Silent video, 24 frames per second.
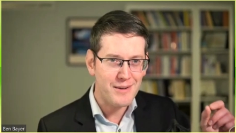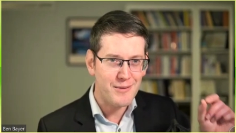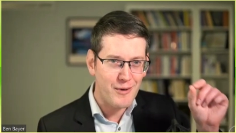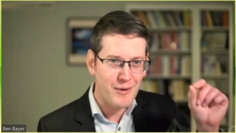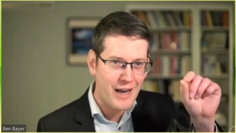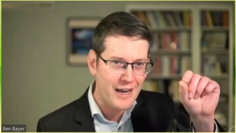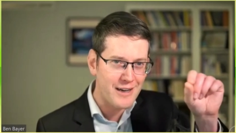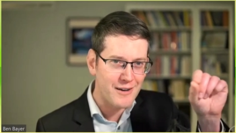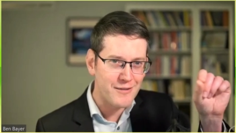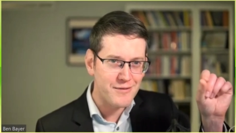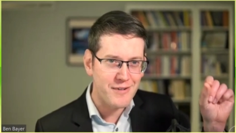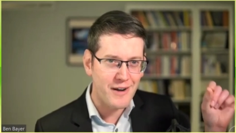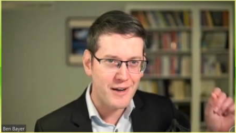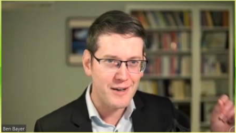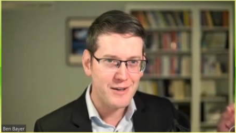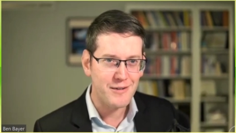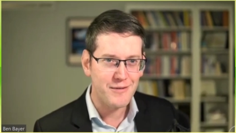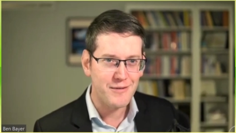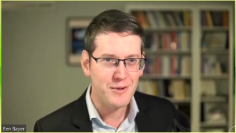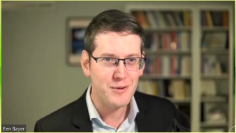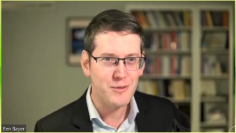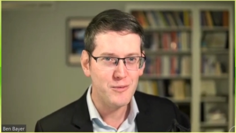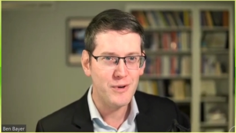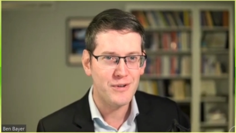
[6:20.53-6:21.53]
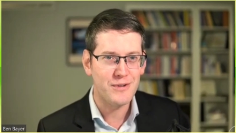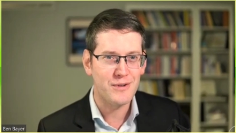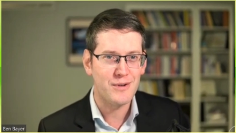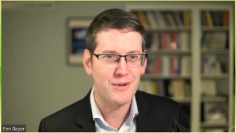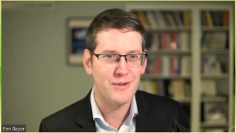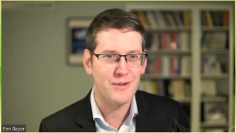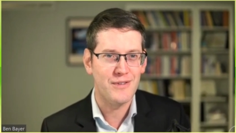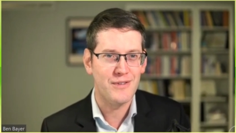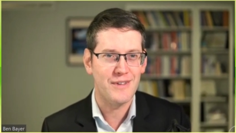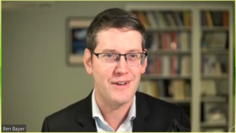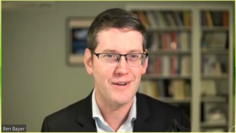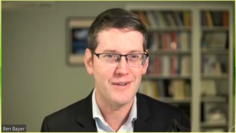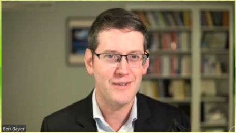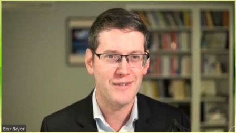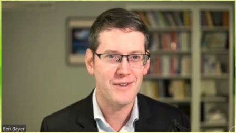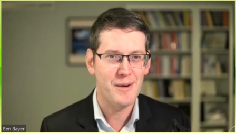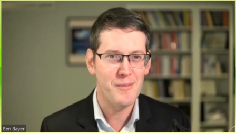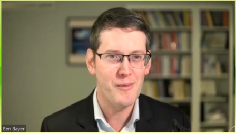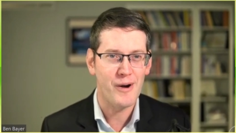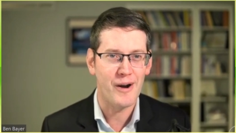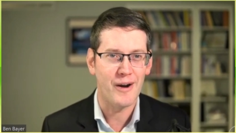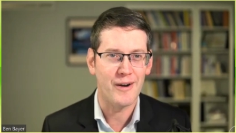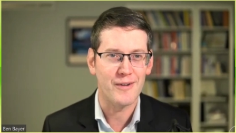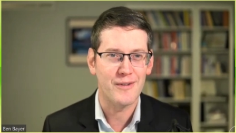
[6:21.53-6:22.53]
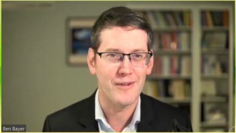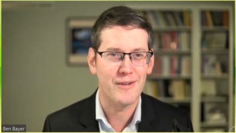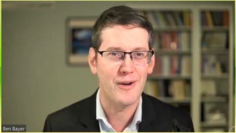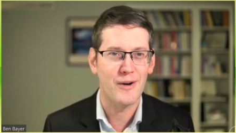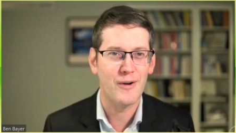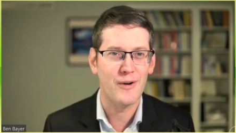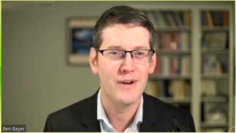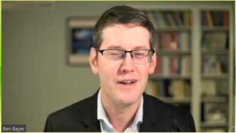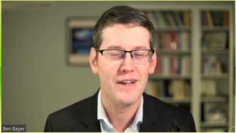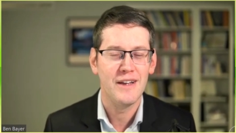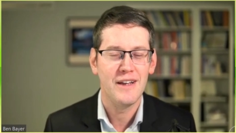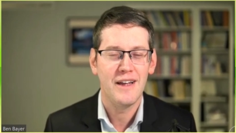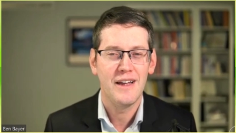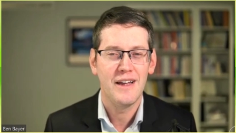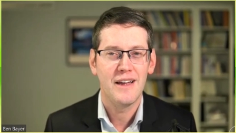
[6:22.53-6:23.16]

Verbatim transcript: I could find a few whiskers there somewhere, so